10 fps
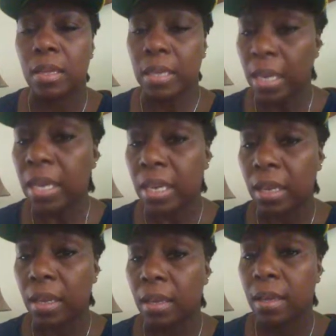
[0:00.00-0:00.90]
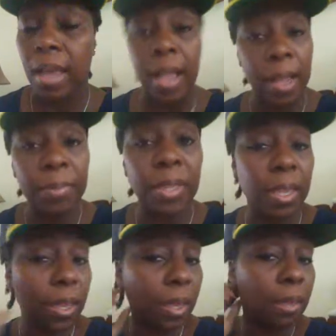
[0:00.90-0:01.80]
kinky. I'm
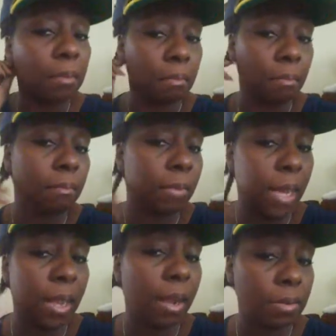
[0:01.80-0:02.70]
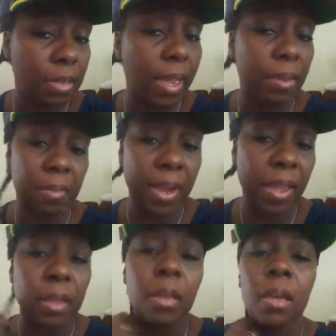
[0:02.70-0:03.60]
thinking my hair tight, right?